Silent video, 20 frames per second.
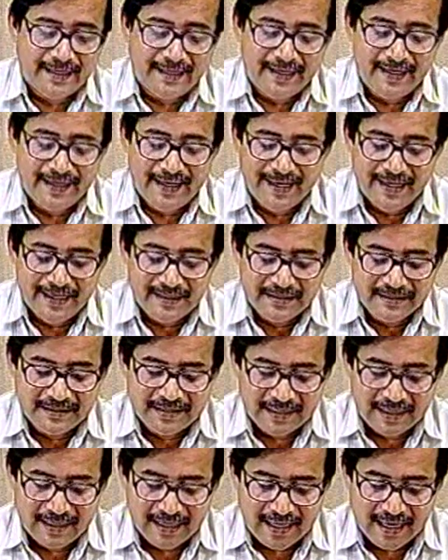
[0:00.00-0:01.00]
is
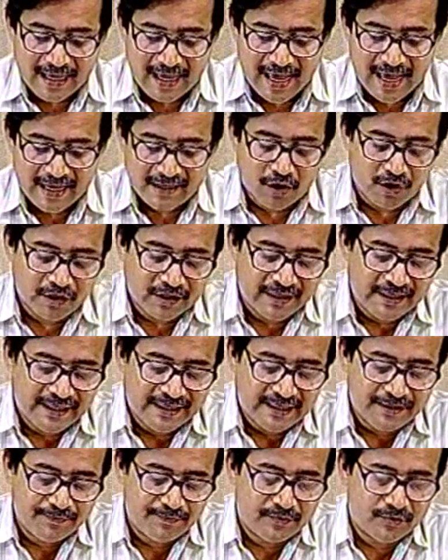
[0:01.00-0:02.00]
an
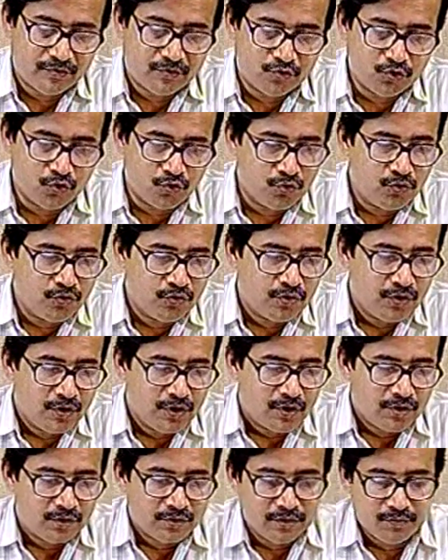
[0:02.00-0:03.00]
alternative to
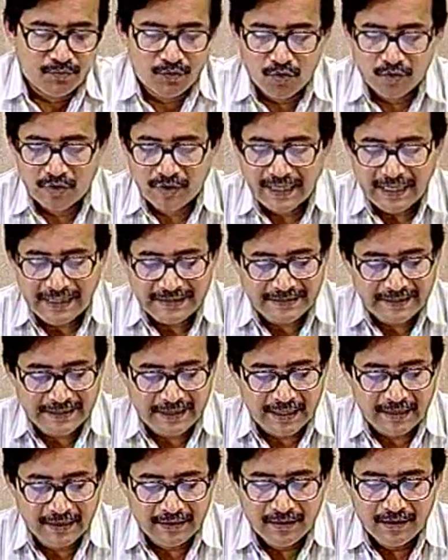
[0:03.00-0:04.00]
the more
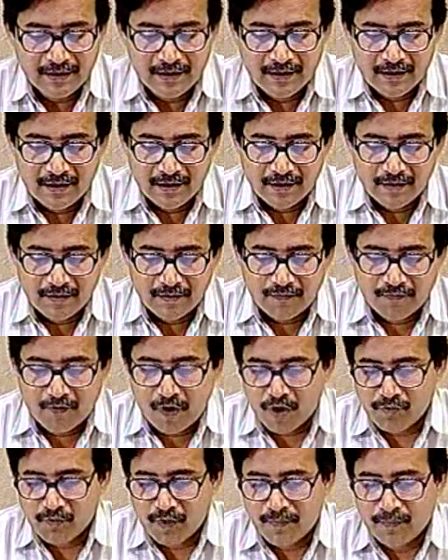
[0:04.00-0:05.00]
classical
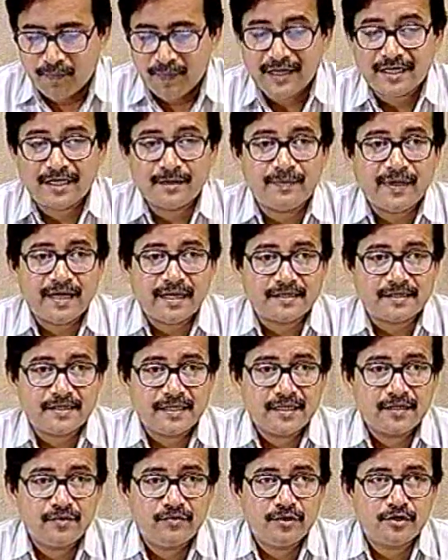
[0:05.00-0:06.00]
form of
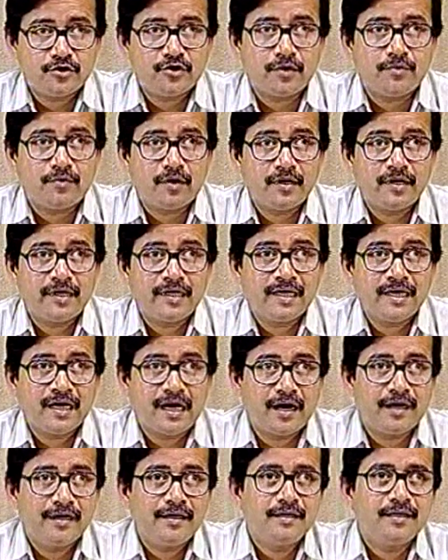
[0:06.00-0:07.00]
multiplexing, which you have already
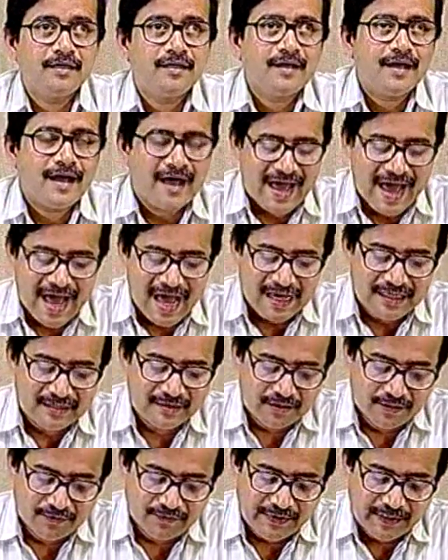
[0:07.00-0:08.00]
learned as
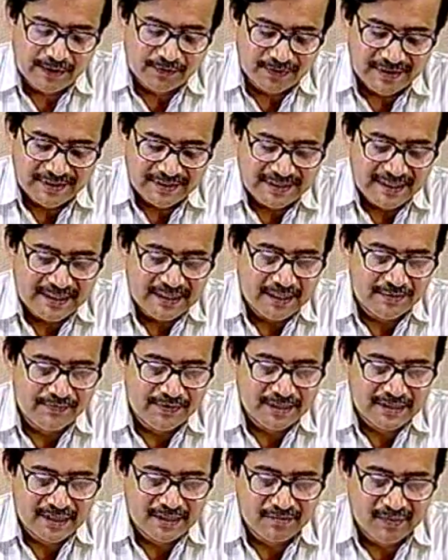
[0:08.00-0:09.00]
frequency
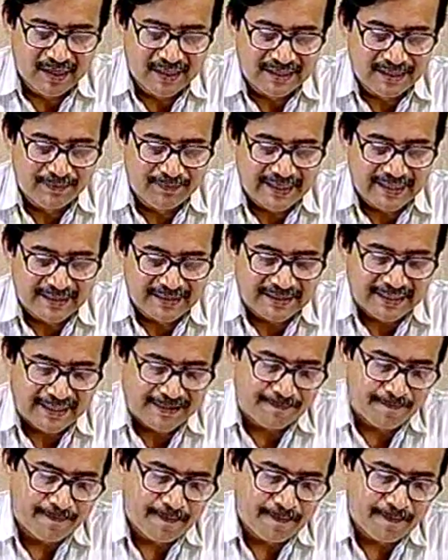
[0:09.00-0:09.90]
division multiplexing.